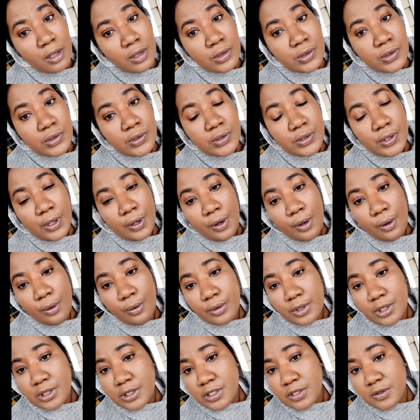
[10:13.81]

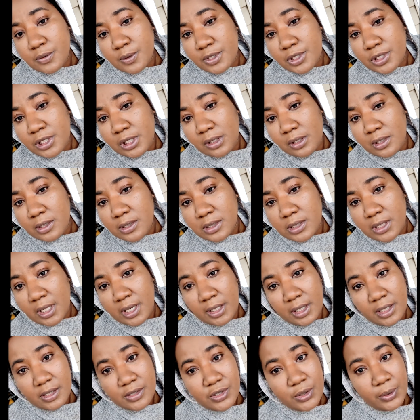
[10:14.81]
So this is what she looks
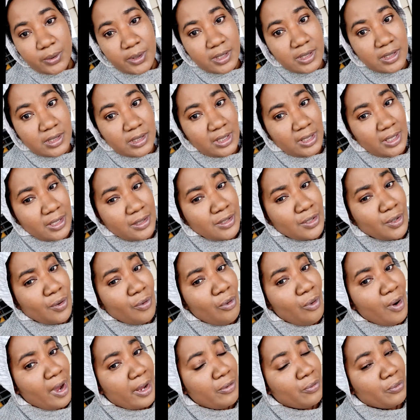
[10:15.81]
like. As you can see, it's
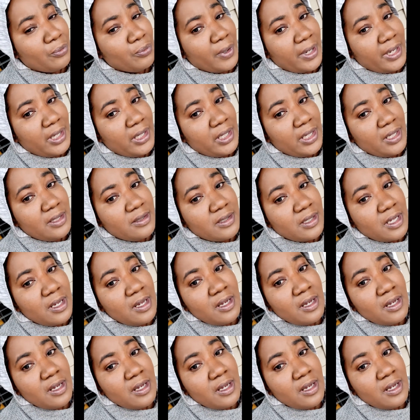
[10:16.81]
quite radiant.